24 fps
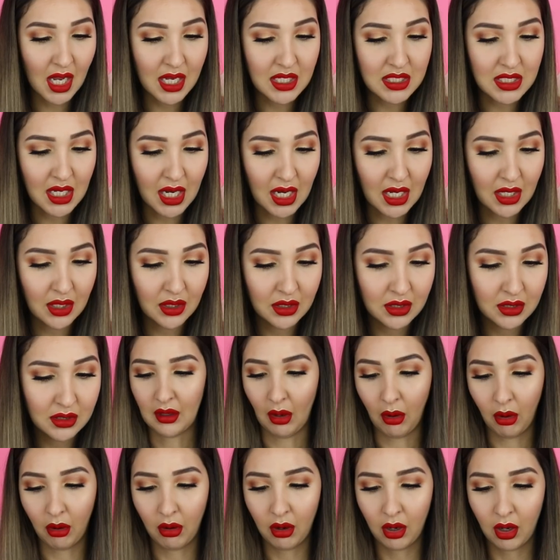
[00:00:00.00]
ID.
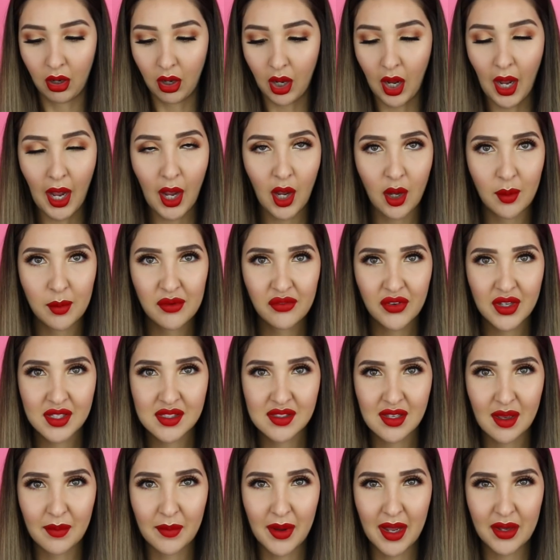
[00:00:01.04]
I hope if I
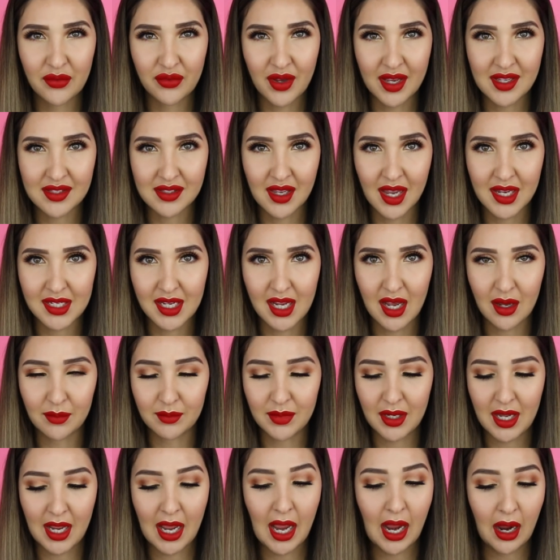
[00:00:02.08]
set my Face ID up
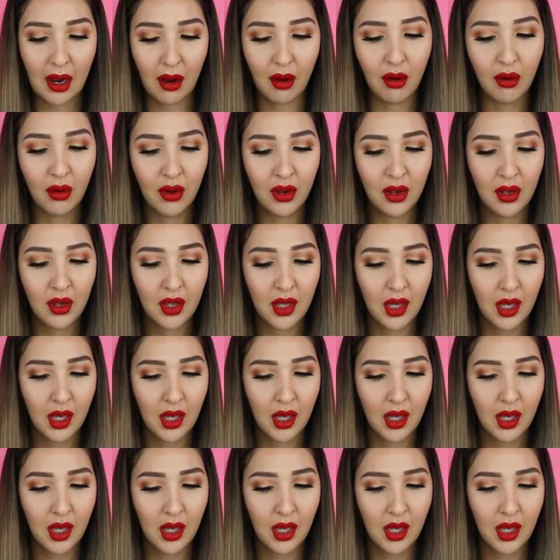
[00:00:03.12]
now,